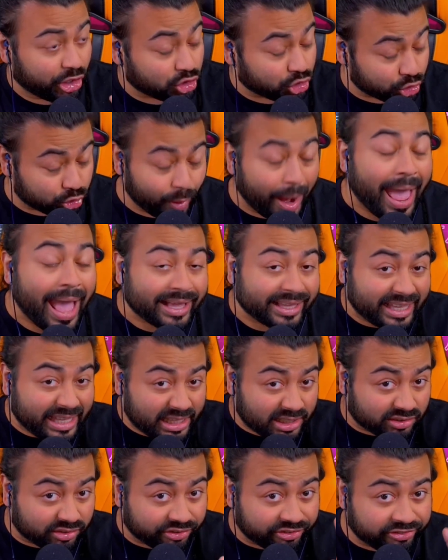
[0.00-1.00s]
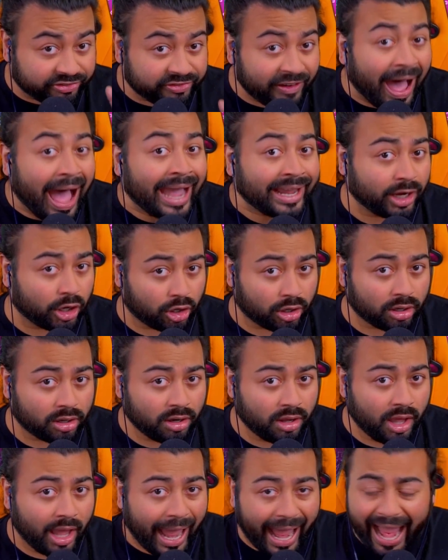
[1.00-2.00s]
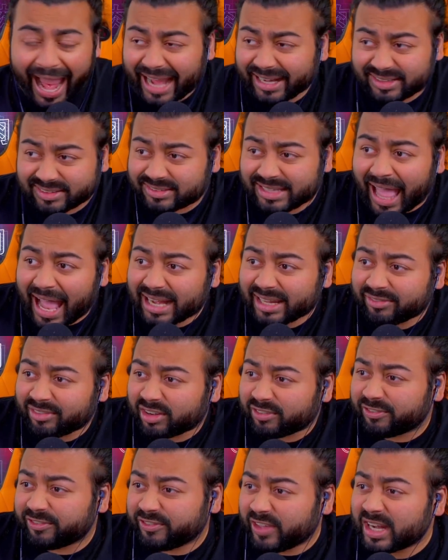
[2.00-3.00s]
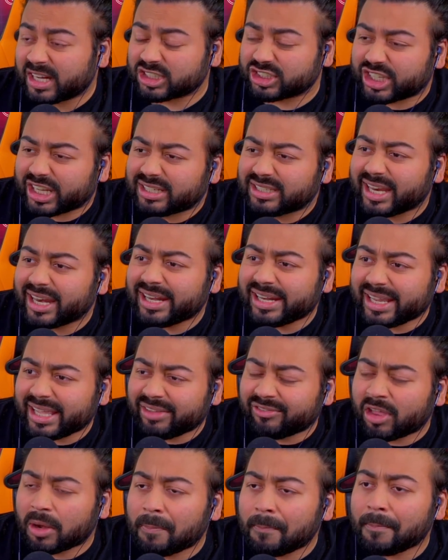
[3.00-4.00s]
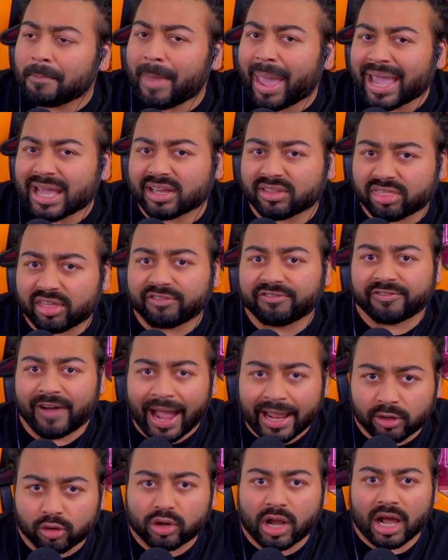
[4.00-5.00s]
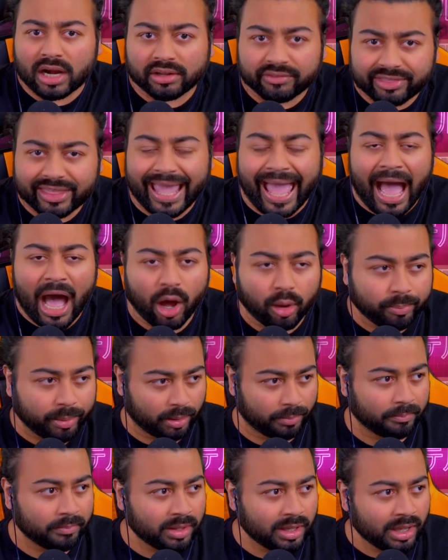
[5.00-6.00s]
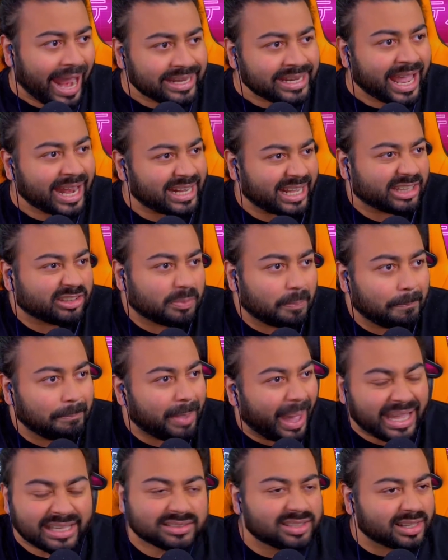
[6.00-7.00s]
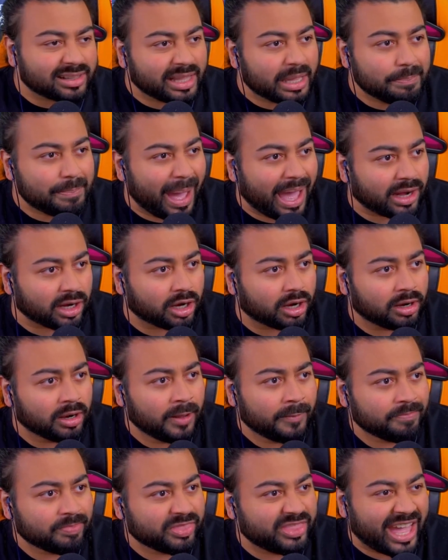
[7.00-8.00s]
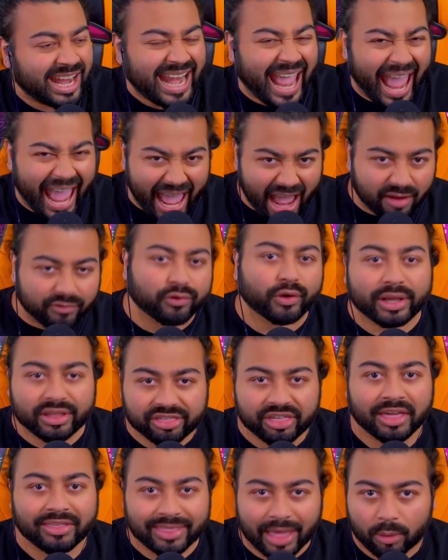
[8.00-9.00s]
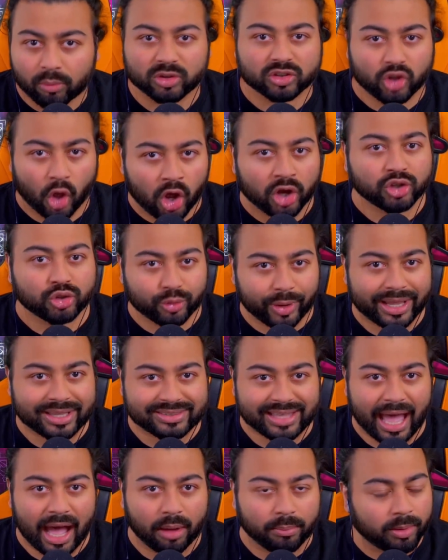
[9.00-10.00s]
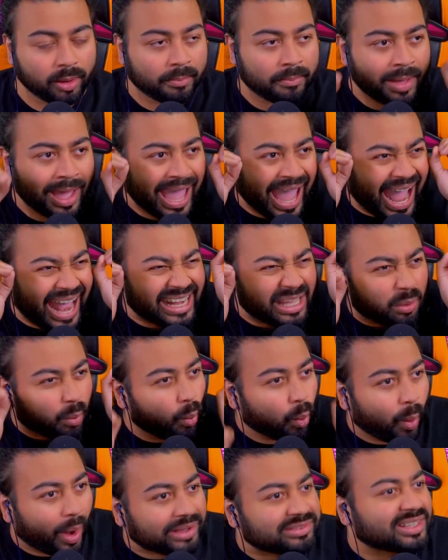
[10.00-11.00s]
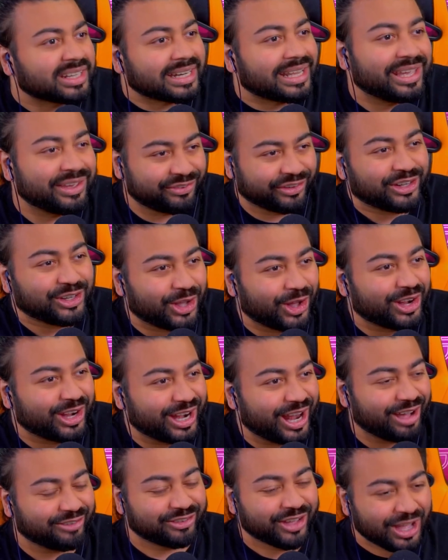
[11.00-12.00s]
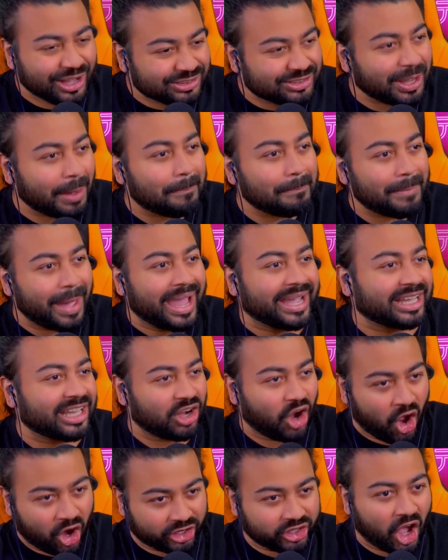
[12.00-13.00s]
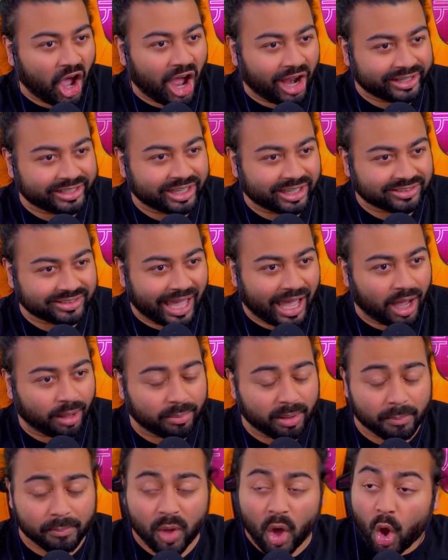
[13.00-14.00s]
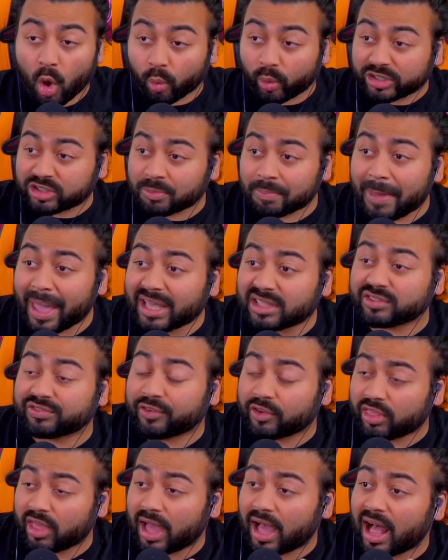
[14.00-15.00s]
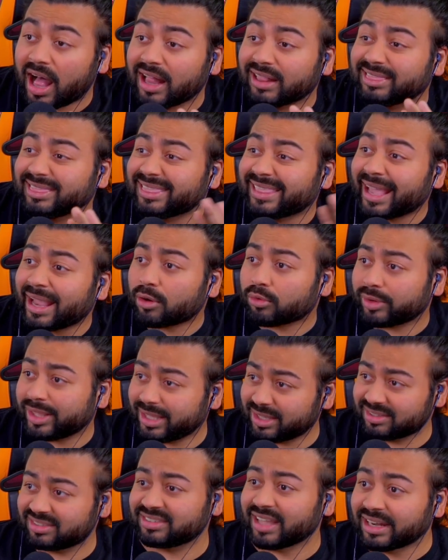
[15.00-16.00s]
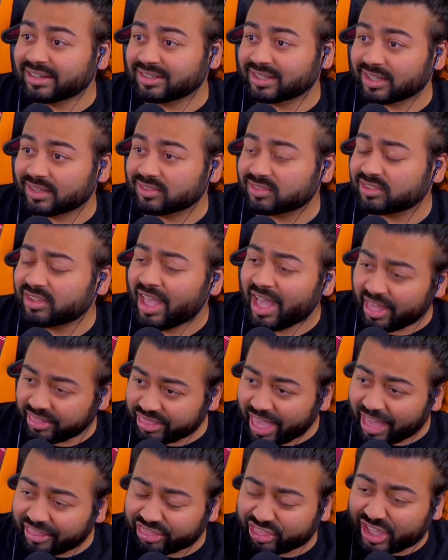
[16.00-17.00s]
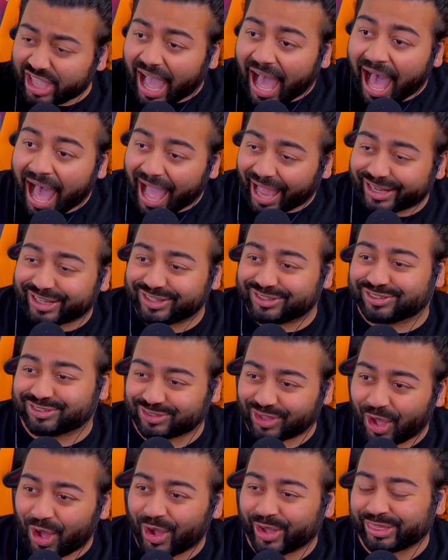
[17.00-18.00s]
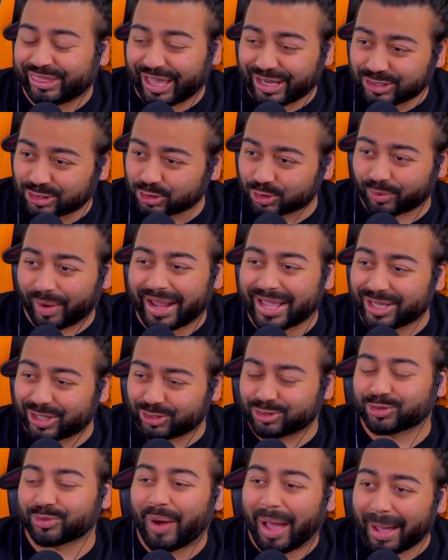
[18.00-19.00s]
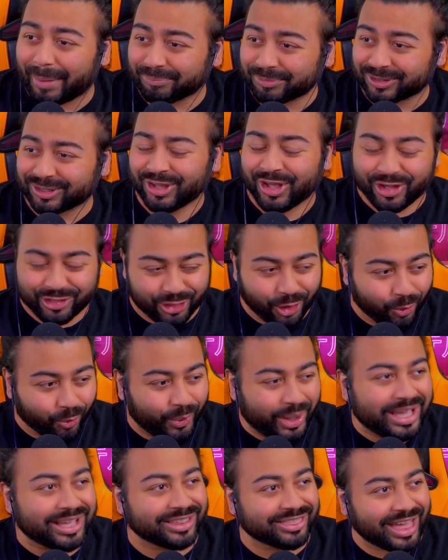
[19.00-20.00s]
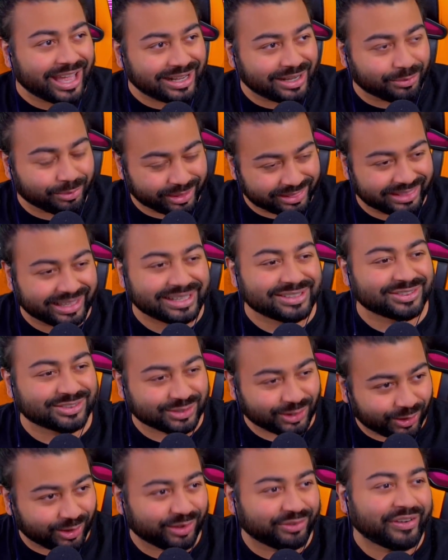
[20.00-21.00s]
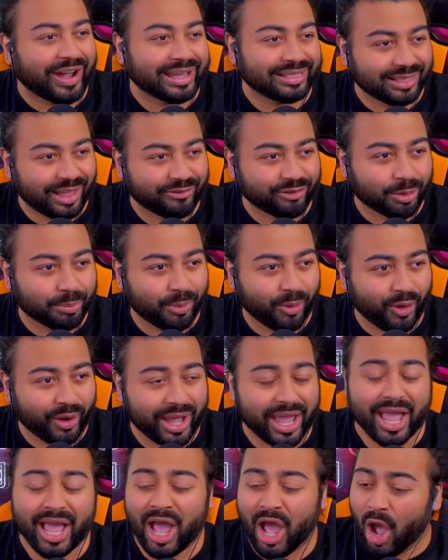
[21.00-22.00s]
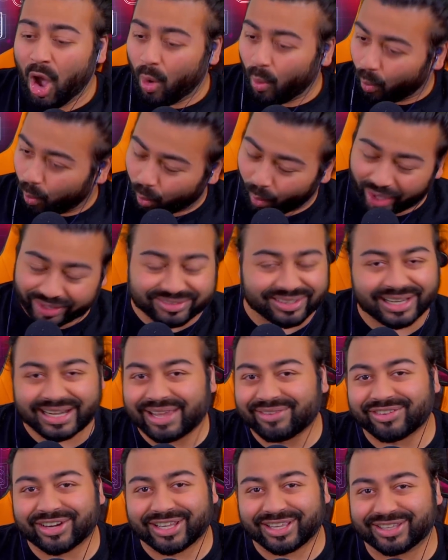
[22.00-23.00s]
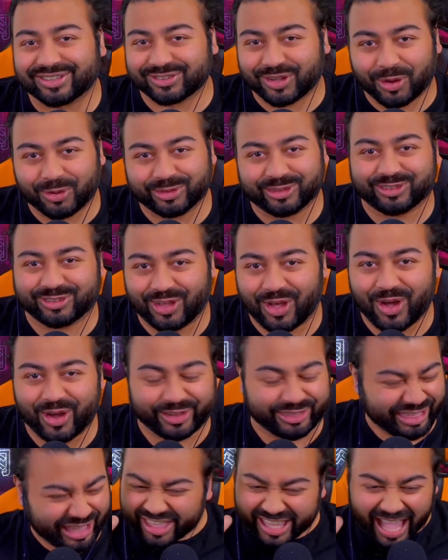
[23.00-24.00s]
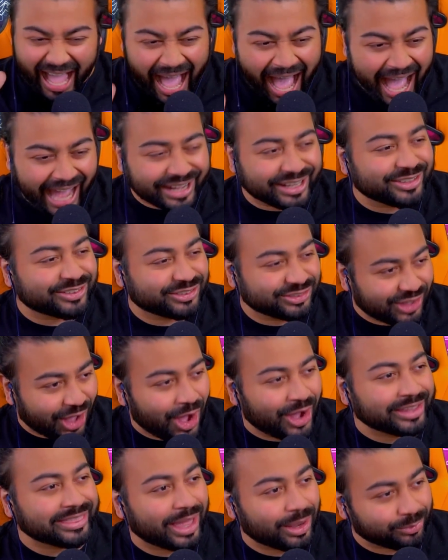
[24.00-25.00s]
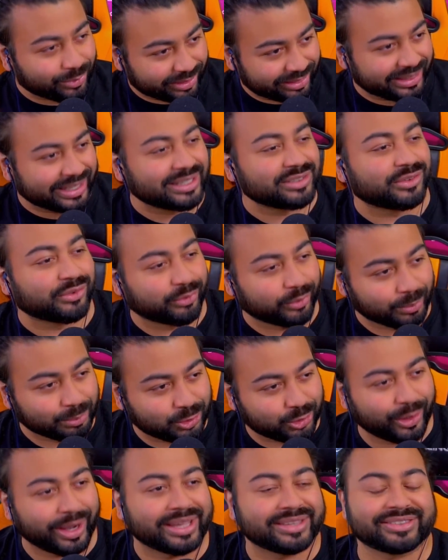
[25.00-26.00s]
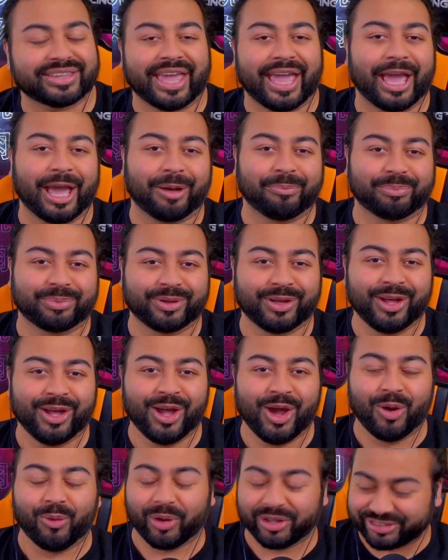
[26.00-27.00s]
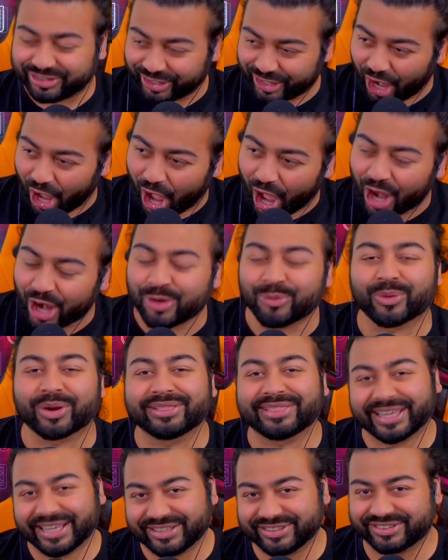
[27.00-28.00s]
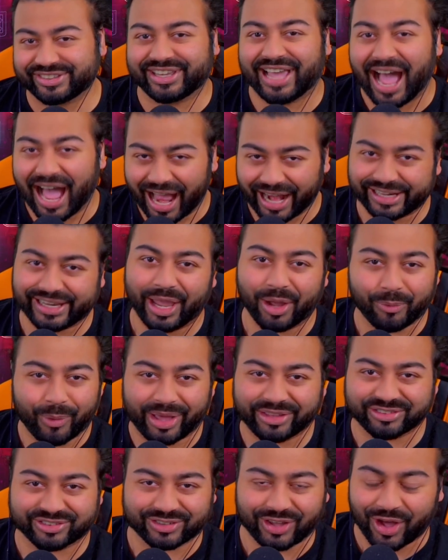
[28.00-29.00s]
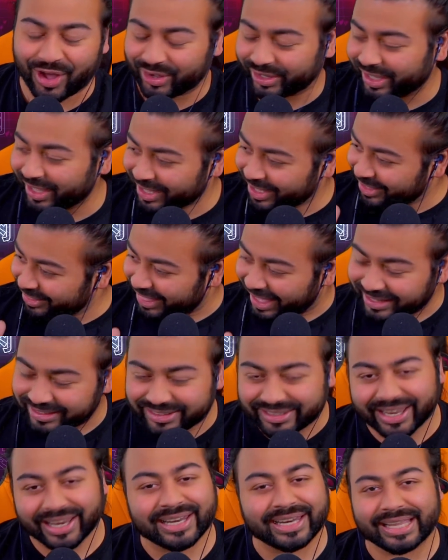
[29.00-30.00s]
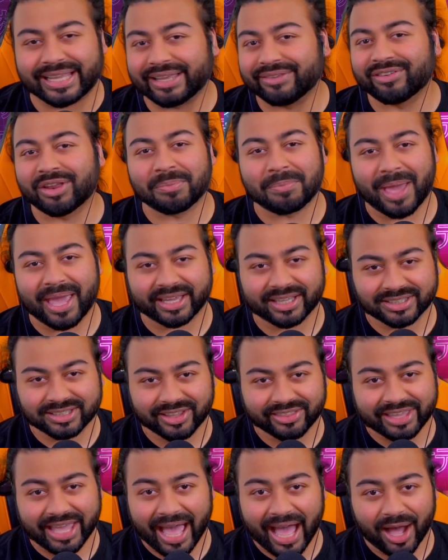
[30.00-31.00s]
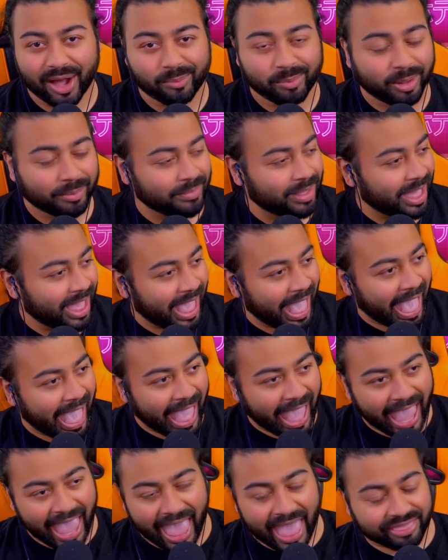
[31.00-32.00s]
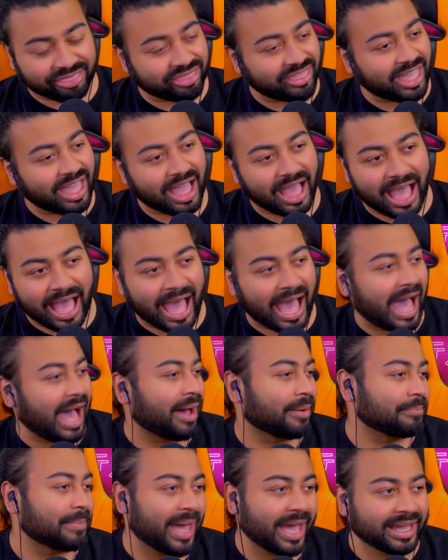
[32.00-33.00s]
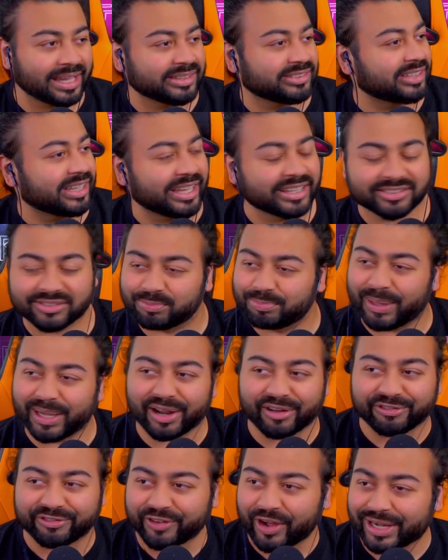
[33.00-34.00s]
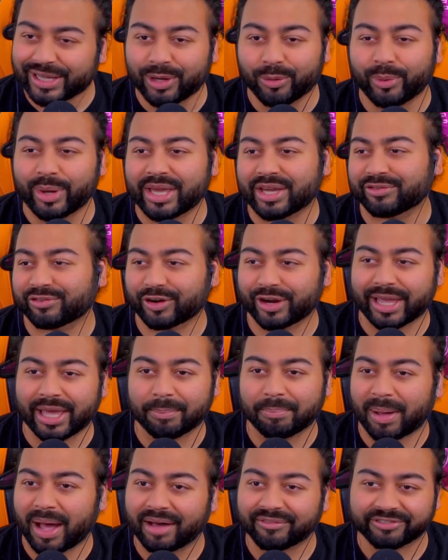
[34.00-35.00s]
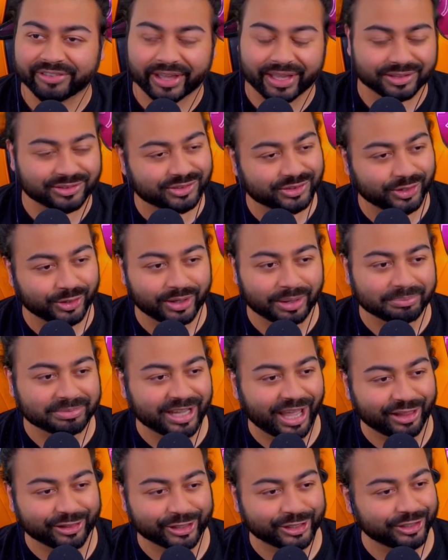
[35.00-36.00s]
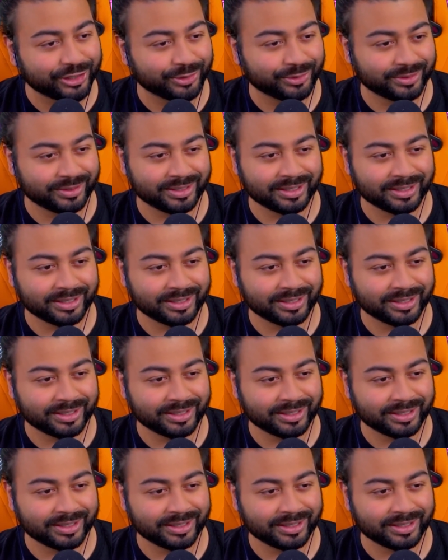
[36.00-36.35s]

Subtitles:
The track is fire. and it's not even finished. It didn't even make the final cut of the album, and yet it's basically better than everything that was on Drake's album, and it wasn't even good enough to make it on Kanye's album. Which makes for the hilarious sentence that the hottest song that Drake dropped the week that he released Certified Lover Boy wasn't even his own song. The hottest song that released from Drake's camp was an unreleased Kanye West song that didn't even make it to the album. And, man, it's been a funny week for hip-hop fans, dude, I'm telling you.